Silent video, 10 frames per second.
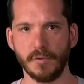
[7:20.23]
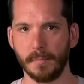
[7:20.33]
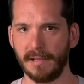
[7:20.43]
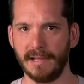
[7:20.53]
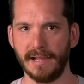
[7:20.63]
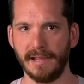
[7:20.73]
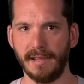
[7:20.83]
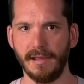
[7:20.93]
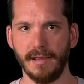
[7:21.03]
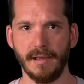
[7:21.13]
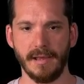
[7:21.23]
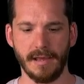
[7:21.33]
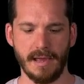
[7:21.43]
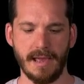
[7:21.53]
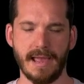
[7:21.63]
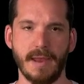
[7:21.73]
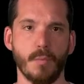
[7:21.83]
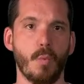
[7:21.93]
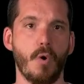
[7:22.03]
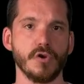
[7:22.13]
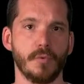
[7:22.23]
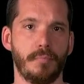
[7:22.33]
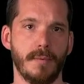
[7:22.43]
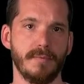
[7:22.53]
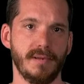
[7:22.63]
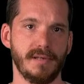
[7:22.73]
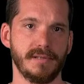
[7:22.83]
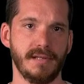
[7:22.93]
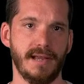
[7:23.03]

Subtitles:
play, and what your problem is.